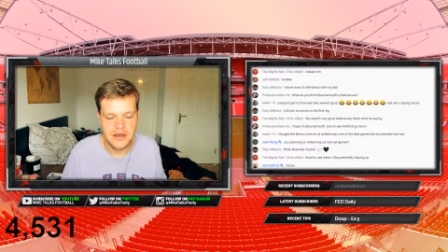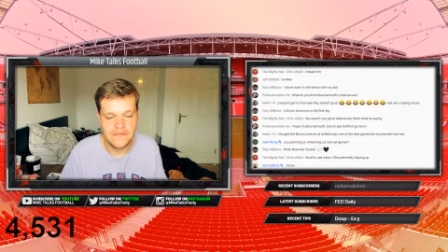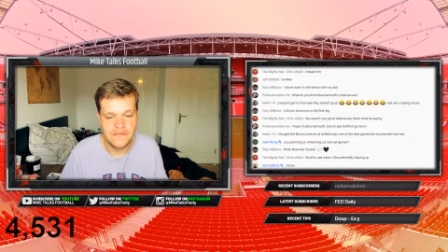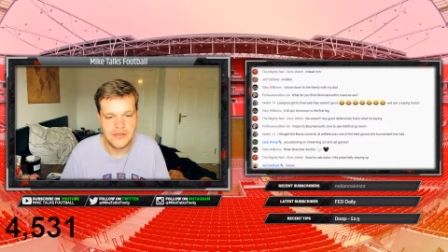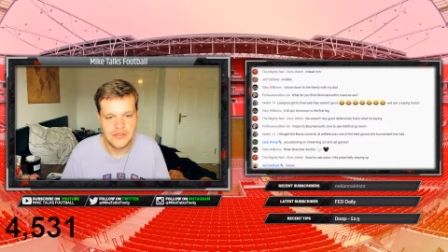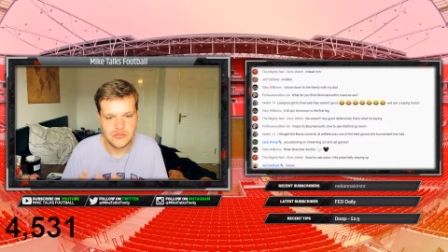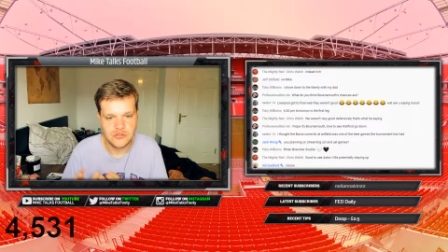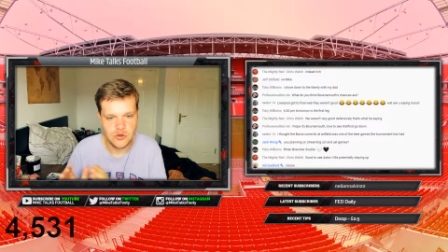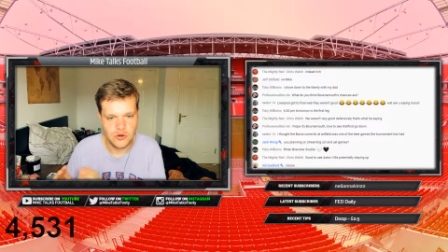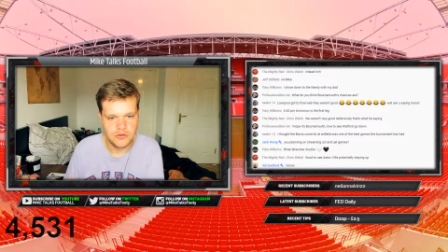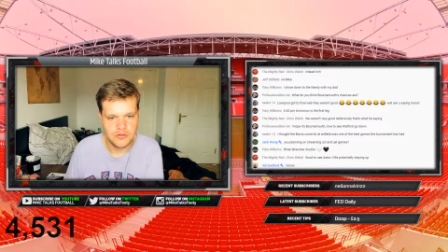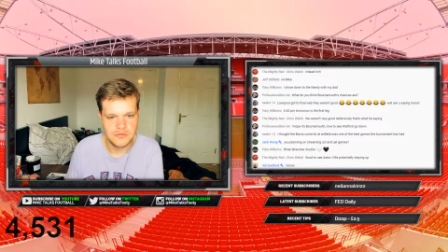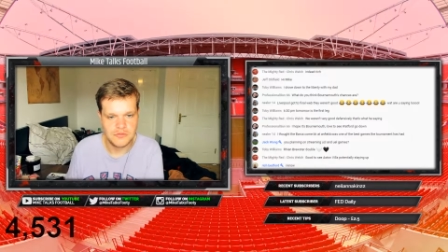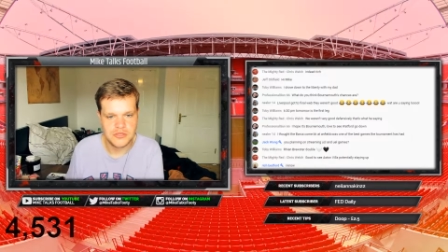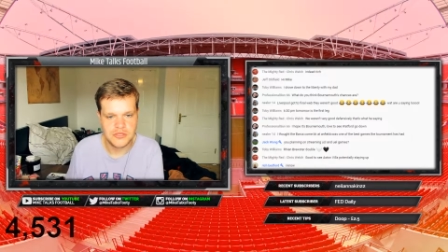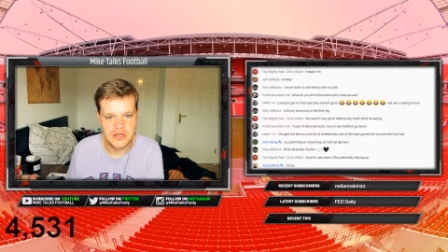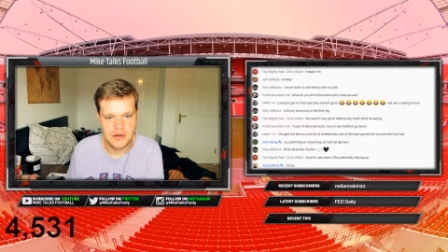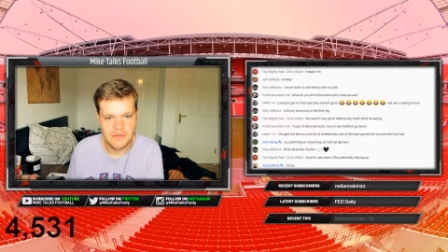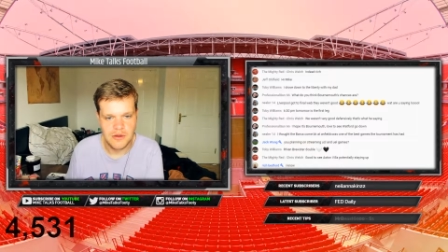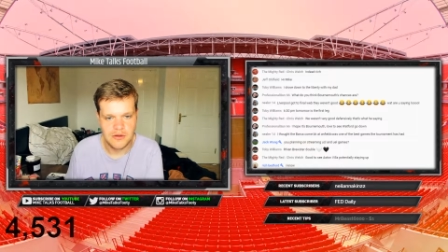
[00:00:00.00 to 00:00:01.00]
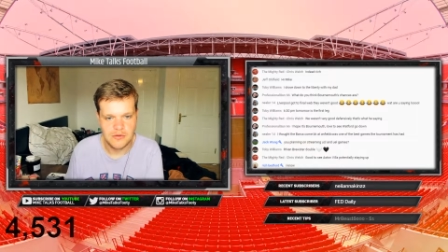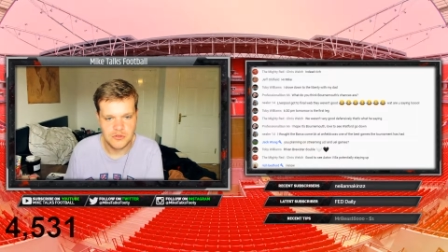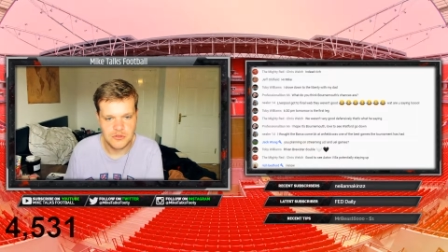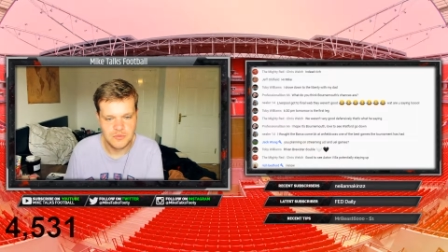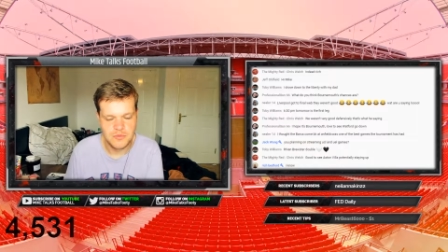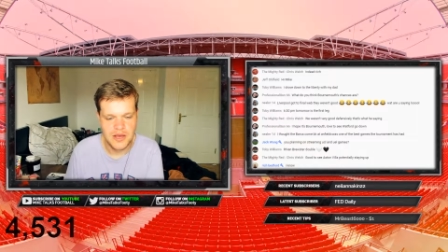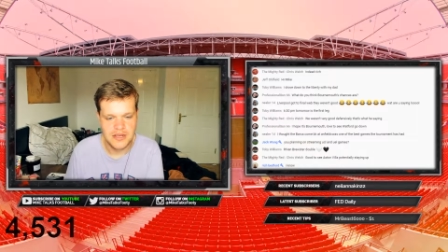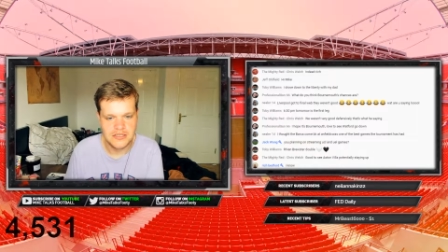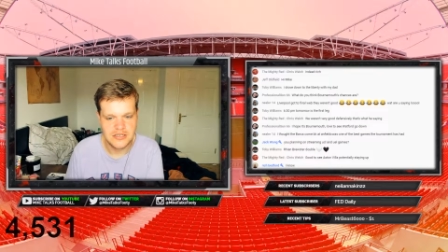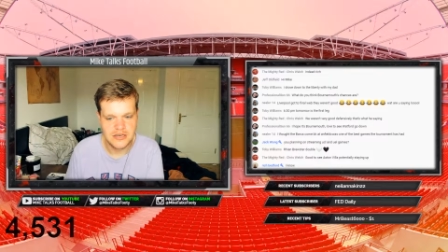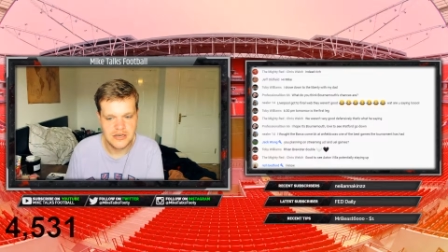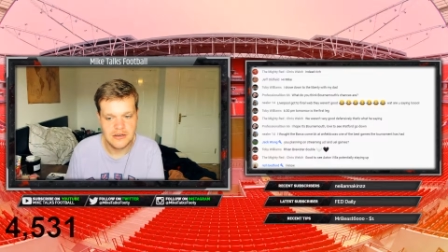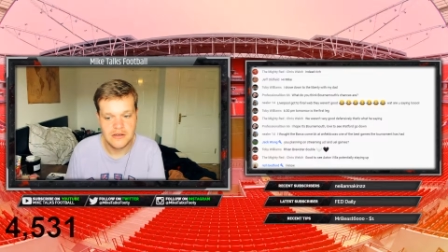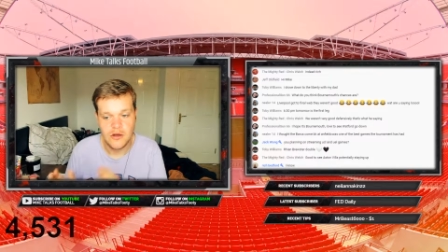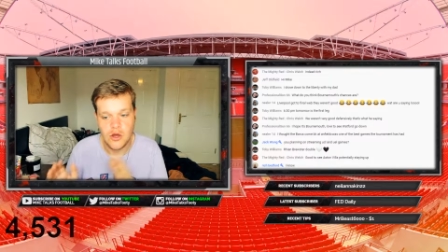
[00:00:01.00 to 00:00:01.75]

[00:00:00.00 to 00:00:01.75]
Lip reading: I think Tottenham's comeback was better.